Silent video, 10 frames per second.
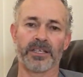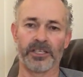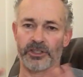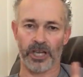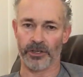
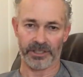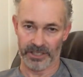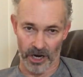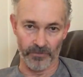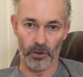gets
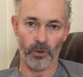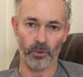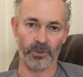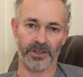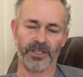totally
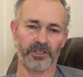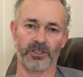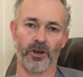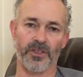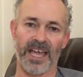overhauled and things
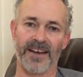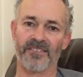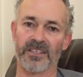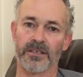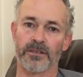like
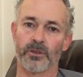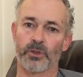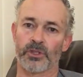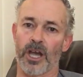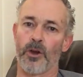that.
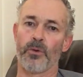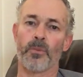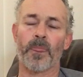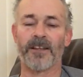So